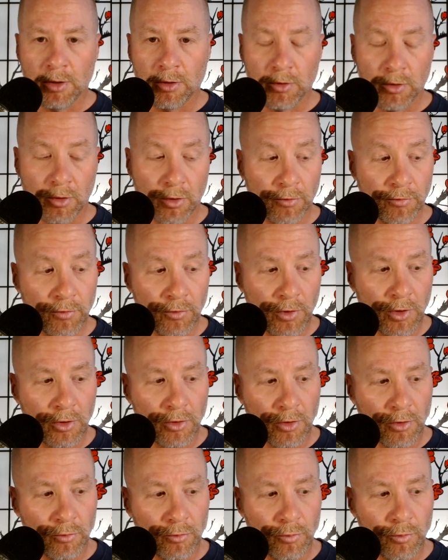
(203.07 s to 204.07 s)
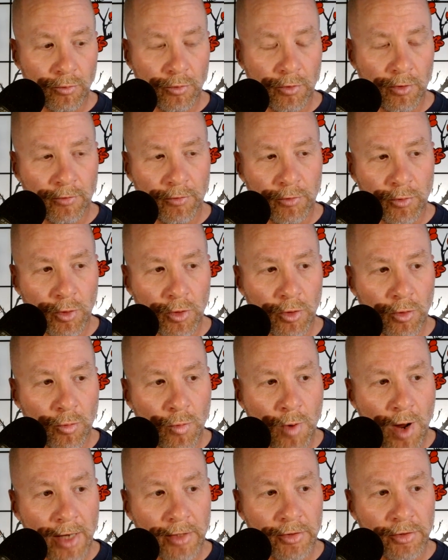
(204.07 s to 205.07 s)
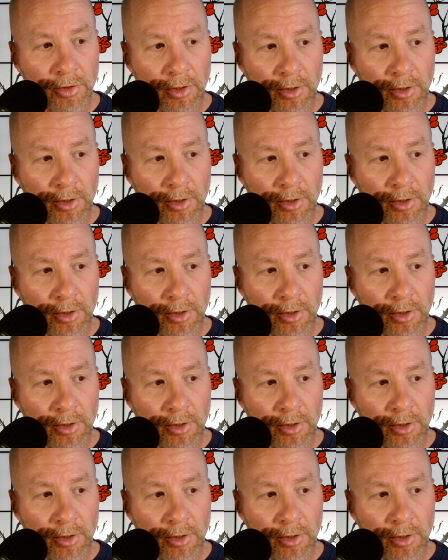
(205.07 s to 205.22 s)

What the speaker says: if you were to watch